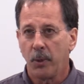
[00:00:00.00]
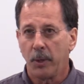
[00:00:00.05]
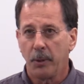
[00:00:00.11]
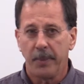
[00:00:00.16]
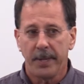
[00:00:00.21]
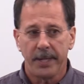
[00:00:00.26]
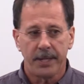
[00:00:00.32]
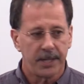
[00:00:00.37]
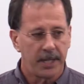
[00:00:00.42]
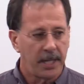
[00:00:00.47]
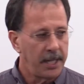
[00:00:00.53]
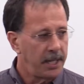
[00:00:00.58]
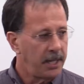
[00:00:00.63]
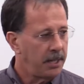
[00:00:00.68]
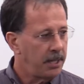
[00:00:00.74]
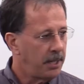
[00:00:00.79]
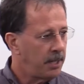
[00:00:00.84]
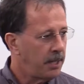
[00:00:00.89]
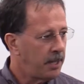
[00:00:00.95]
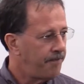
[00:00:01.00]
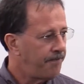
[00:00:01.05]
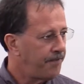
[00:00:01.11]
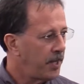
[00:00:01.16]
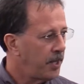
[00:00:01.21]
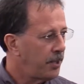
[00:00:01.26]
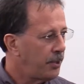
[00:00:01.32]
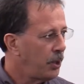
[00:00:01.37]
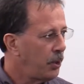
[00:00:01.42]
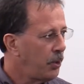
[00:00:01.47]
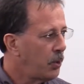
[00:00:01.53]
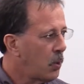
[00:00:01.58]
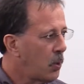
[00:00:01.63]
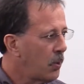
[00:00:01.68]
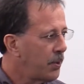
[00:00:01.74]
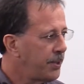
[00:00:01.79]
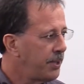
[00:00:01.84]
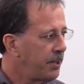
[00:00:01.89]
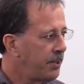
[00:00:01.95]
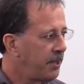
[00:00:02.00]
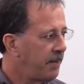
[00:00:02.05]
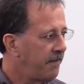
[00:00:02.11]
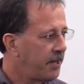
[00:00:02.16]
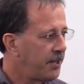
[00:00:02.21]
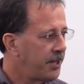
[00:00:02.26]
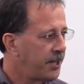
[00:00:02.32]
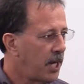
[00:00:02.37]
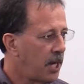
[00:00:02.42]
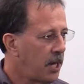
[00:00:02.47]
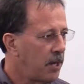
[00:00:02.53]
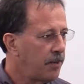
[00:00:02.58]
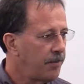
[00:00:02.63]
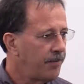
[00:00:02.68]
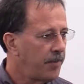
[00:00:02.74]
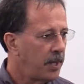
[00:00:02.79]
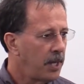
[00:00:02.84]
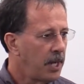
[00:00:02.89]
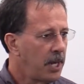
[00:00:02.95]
We'll be singing the two courses of a song.